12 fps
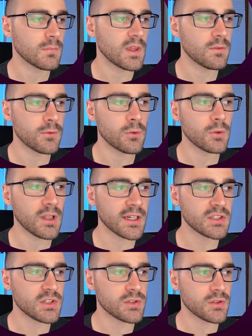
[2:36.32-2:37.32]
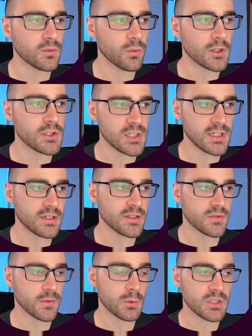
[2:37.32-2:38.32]
If you would like to run
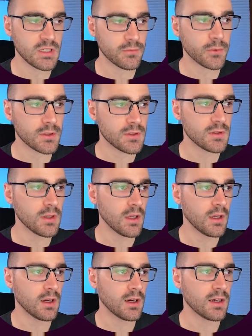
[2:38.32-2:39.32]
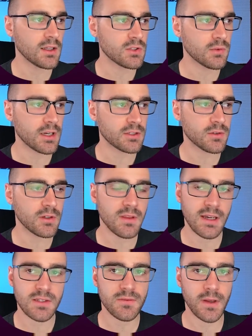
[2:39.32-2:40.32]
Jenkins from a different uh, directory,
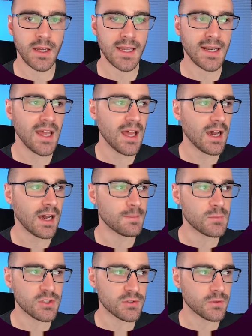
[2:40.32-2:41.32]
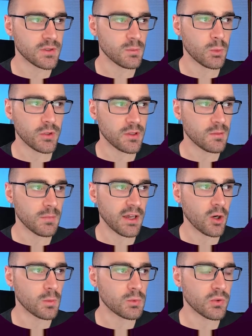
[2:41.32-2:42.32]
that's fine. I'm just going to put it in my
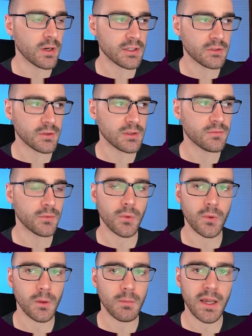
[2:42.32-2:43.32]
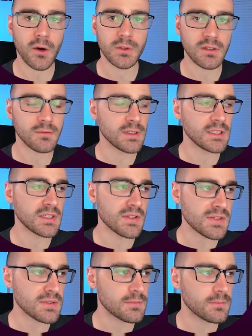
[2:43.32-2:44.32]
home directory for my own
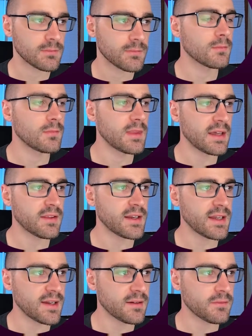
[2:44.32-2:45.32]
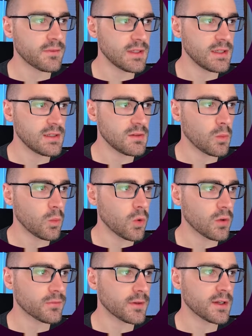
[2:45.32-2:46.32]
convenience. Now that I have the
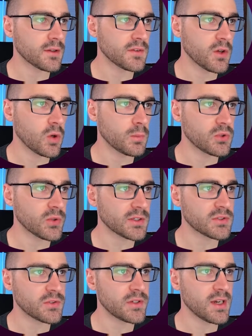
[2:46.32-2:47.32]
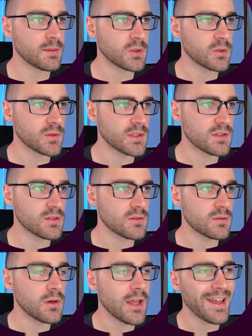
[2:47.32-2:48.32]
war file in the home directory, I'm going
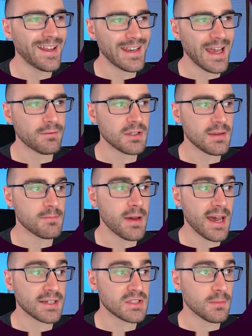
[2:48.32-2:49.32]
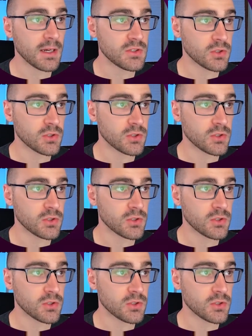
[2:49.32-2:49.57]
to navigate back to my